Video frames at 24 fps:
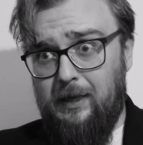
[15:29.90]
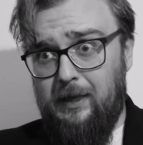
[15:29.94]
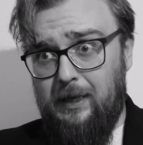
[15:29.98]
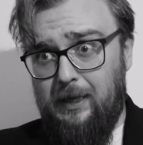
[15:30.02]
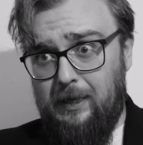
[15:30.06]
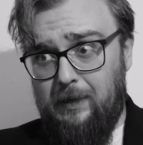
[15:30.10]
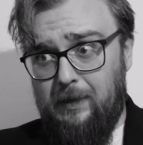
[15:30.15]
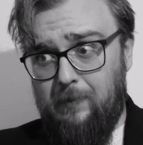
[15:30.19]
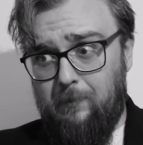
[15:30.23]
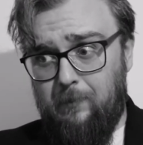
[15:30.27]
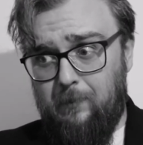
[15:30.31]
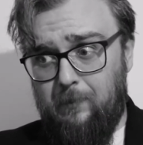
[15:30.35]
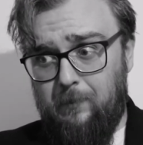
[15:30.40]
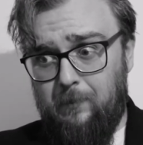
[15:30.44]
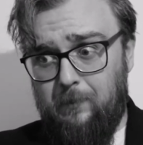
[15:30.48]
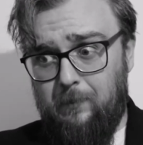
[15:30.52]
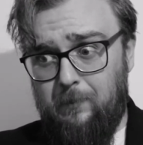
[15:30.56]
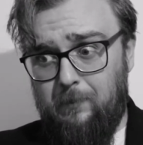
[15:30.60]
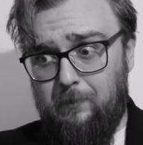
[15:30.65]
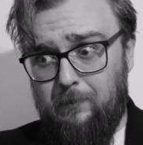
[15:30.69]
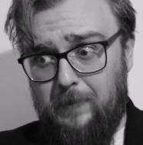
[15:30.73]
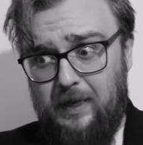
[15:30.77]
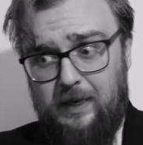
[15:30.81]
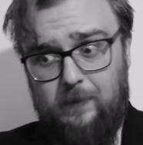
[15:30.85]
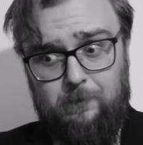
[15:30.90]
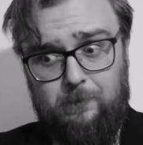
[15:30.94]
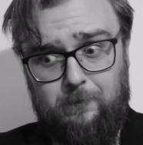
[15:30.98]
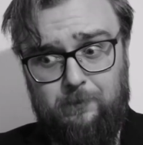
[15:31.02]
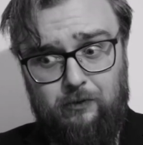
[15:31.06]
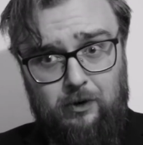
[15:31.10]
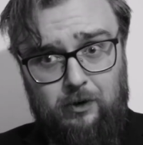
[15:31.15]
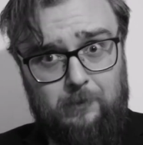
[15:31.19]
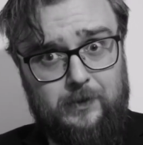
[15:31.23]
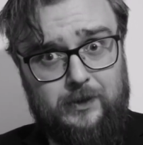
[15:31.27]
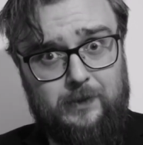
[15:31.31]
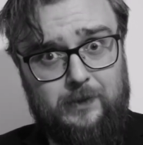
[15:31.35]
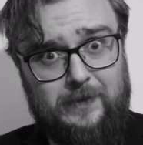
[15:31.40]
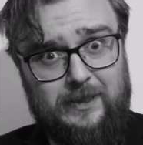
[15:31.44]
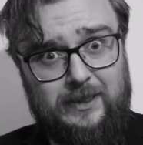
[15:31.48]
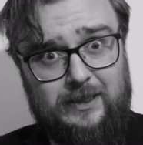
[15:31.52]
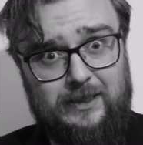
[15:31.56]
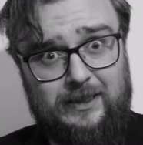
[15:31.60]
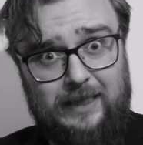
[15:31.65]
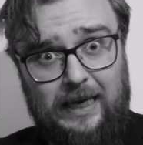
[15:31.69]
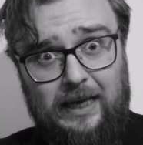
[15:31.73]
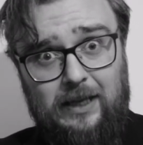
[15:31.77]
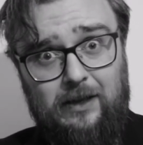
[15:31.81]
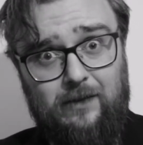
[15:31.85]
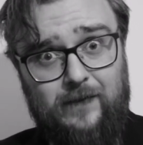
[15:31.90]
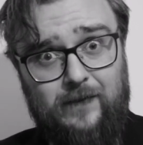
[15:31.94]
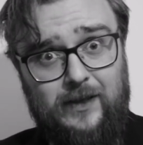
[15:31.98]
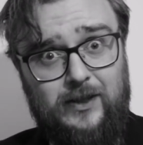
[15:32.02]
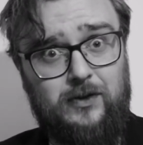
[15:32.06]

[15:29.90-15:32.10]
made a promise to myself.